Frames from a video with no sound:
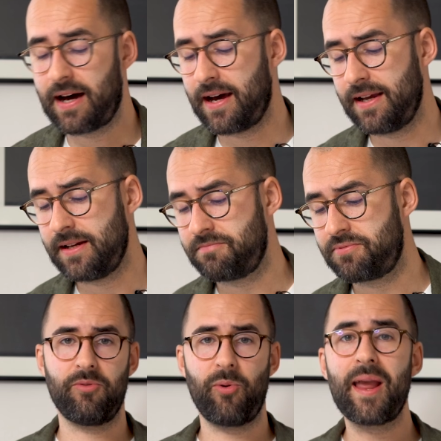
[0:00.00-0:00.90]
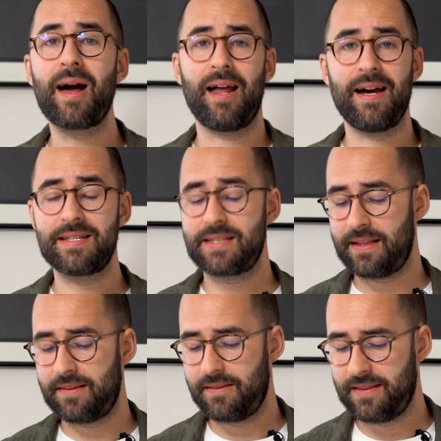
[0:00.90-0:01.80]
I realized
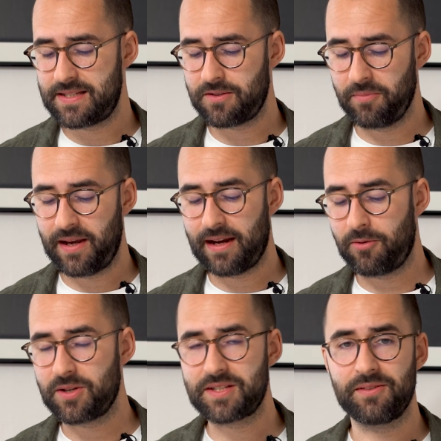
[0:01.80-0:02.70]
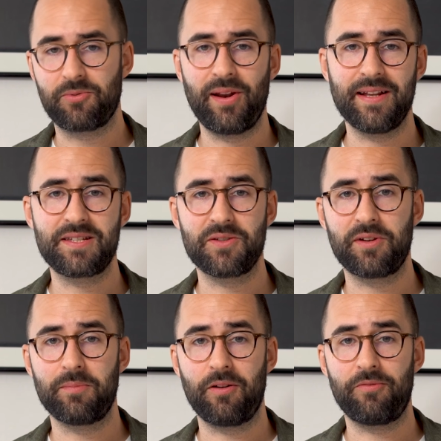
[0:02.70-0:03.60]
that this Omega wasn't really
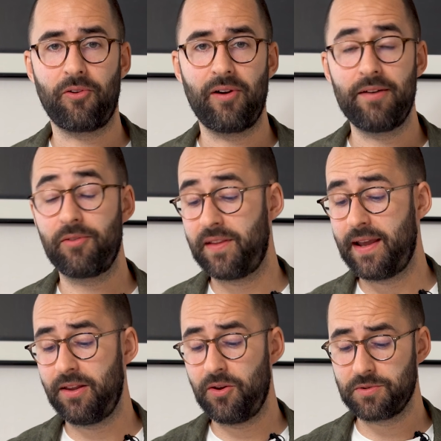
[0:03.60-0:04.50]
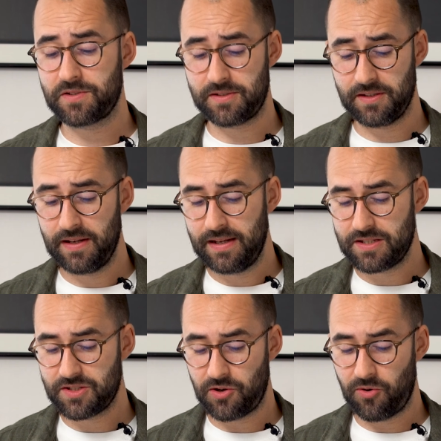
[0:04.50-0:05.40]
suitable for everyday use,
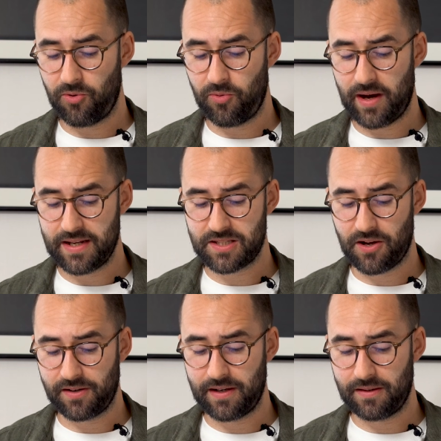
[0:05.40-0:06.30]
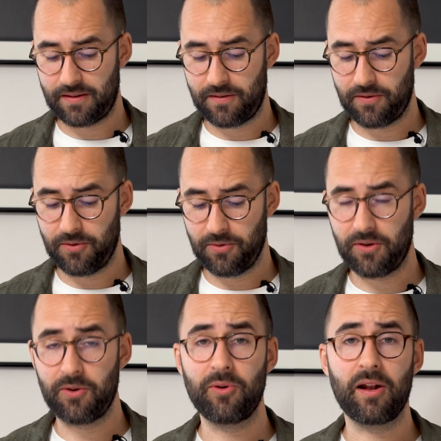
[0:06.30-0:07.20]
so I started to
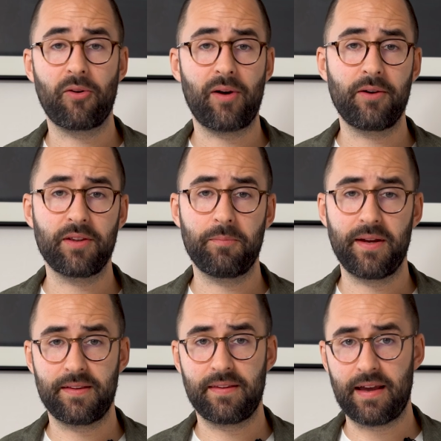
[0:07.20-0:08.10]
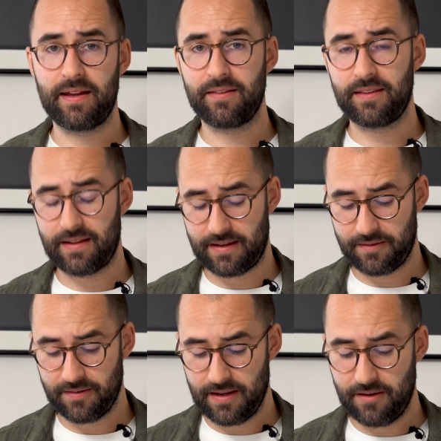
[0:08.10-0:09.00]
Google around a bit and
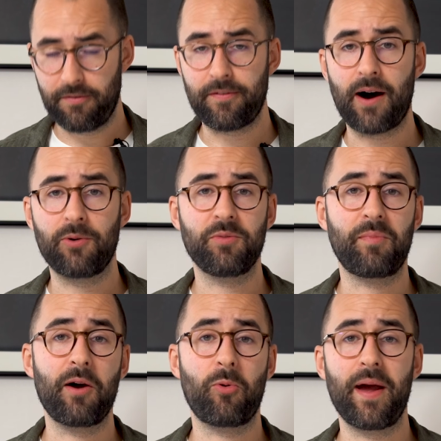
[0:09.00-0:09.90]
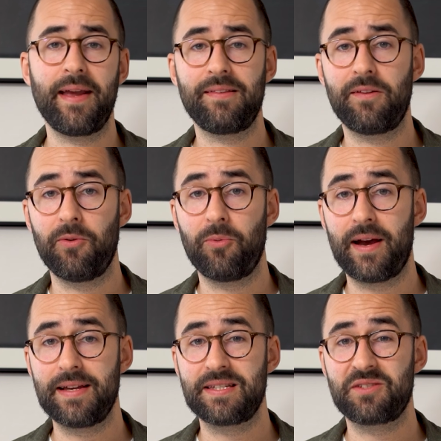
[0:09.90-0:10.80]
found my way to
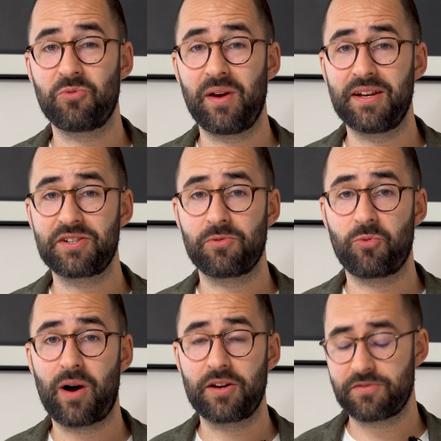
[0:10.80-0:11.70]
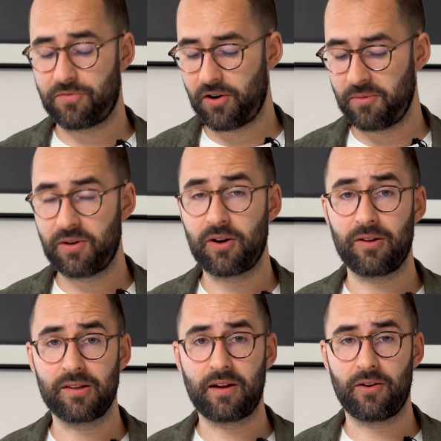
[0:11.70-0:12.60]
a Swedish watch forum
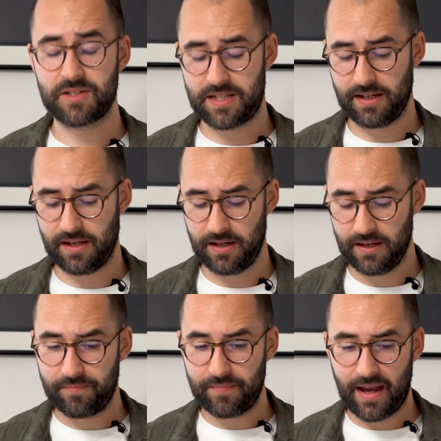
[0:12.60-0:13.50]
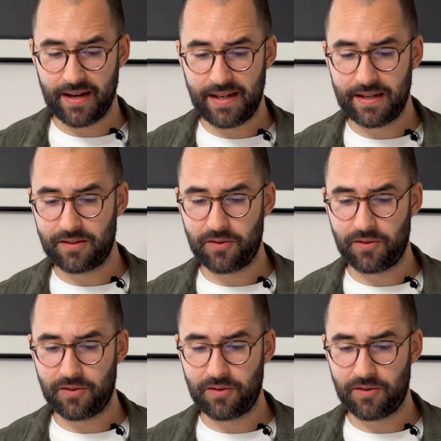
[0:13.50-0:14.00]
called Klocksnack. I needed